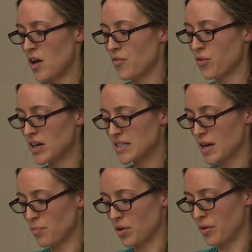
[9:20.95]
For
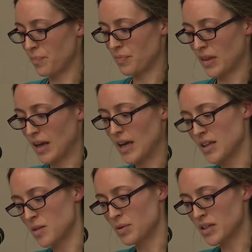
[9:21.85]
example,
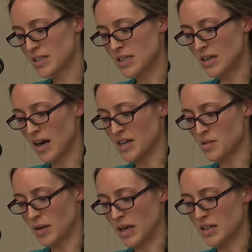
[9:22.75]
in the Bill C-9
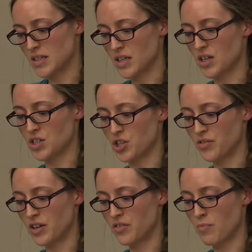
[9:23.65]
debates,
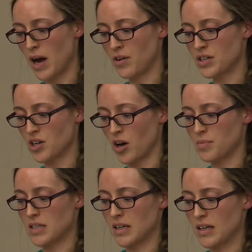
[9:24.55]
Conservative Myron
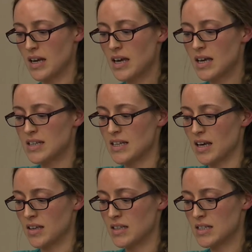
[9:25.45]
Thompson
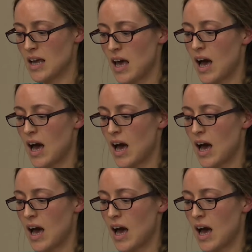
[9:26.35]
says,